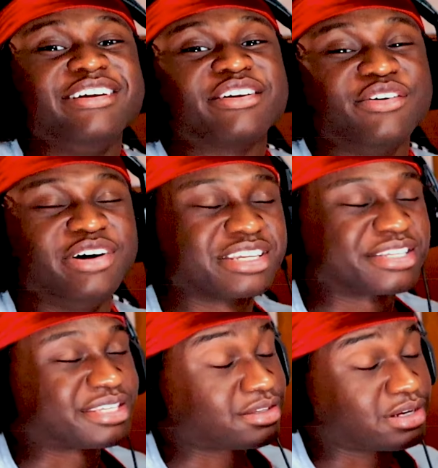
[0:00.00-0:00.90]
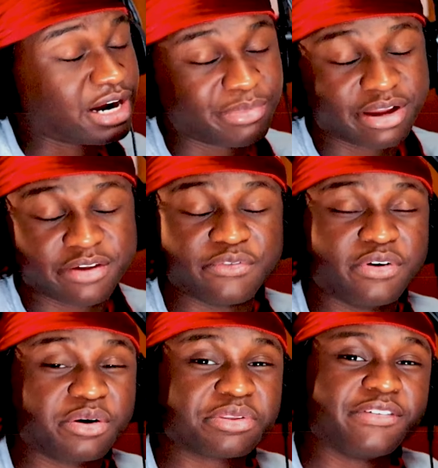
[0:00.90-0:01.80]
go hit the subscribe button if you fuck
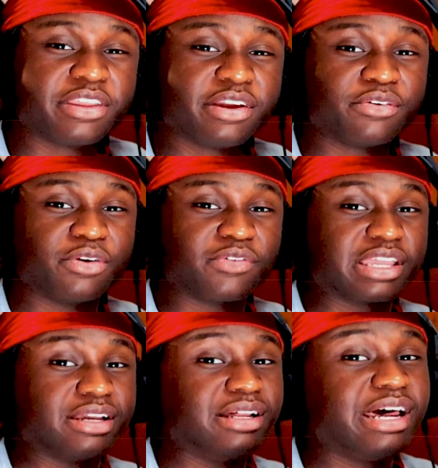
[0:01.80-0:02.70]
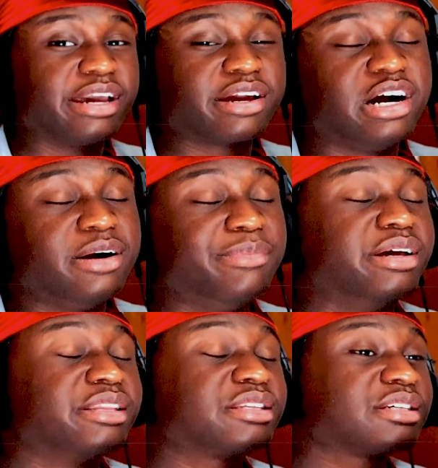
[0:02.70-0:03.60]
with the video. Don't forget to hit a like,
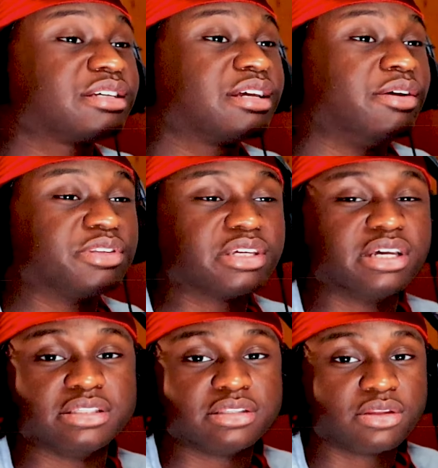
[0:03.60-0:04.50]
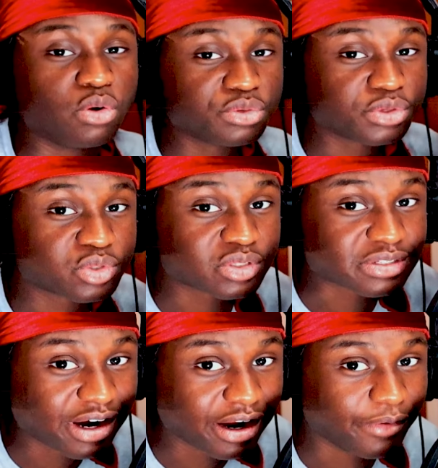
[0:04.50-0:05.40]
comment. Once again, also
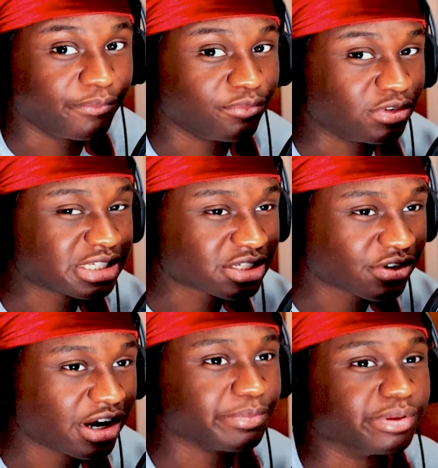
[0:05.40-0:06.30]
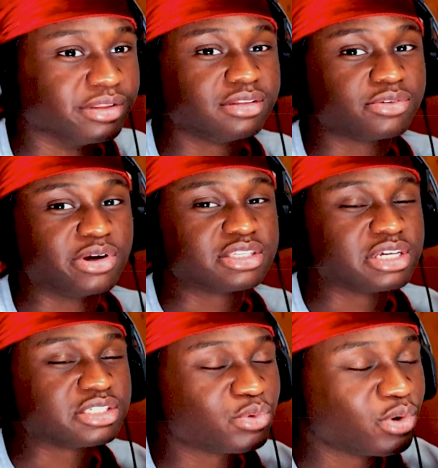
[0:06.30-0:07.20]
subscribe. Be subscribing.
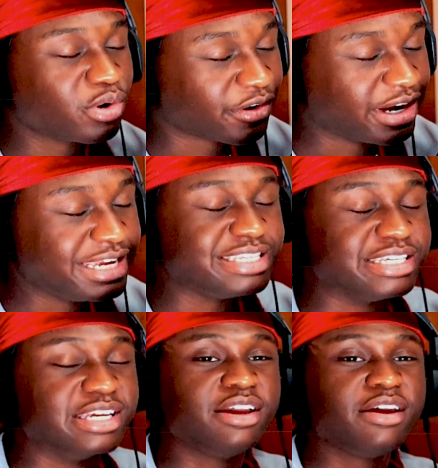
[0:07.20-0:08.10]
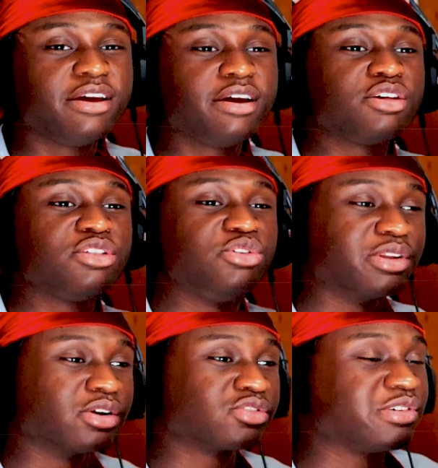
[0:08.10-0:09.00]
2022 going crazy. You
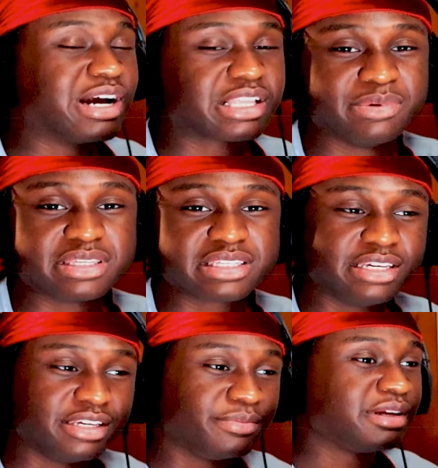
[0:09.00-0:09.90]
know, Joey Optimus team.